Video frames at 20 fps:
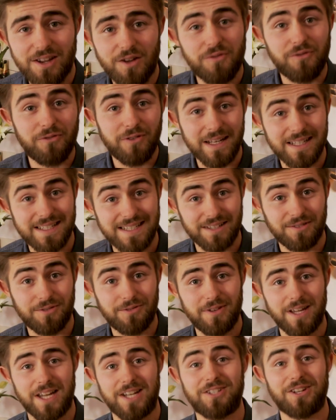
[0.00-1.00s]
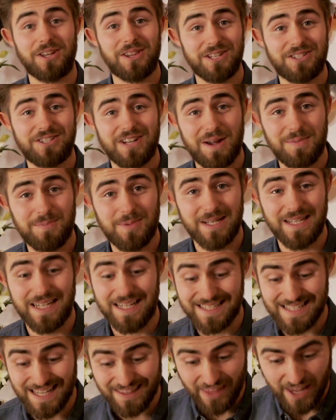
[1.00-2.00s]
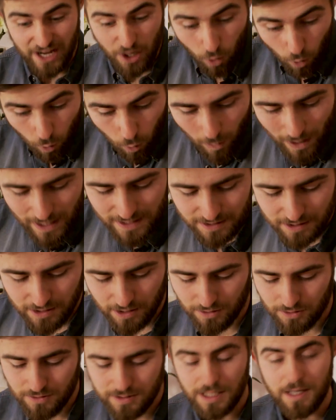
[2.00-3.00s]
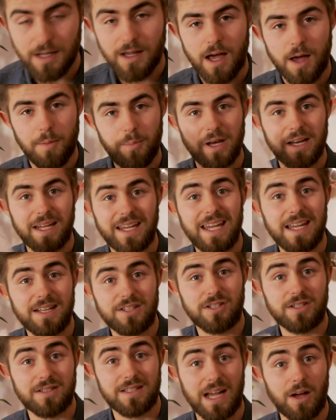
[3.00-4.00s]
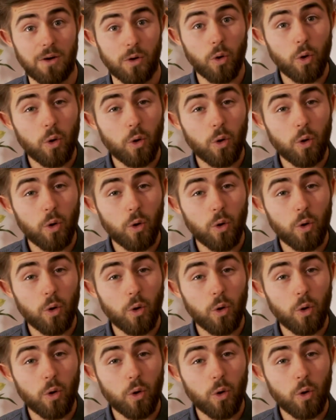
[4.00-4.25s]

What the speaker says: of filleting fish are the Japanese, and they always use a bit of kitchen towel